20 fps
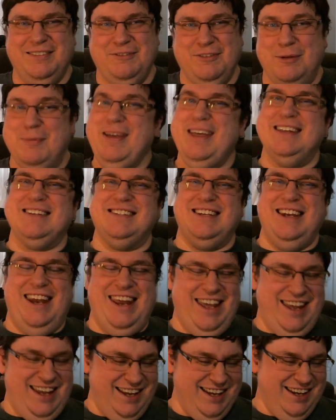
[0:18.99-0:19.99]
For me, it's
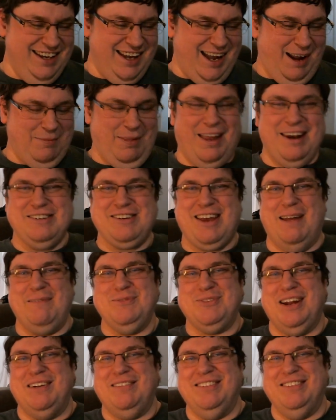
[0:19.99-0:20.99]
today. I'm not a
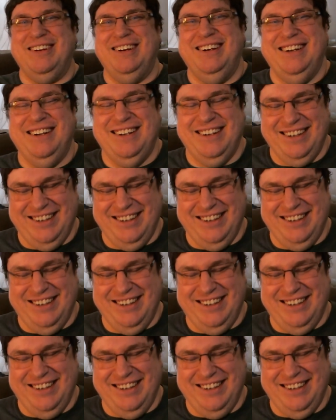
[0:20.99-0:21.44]
time traveler,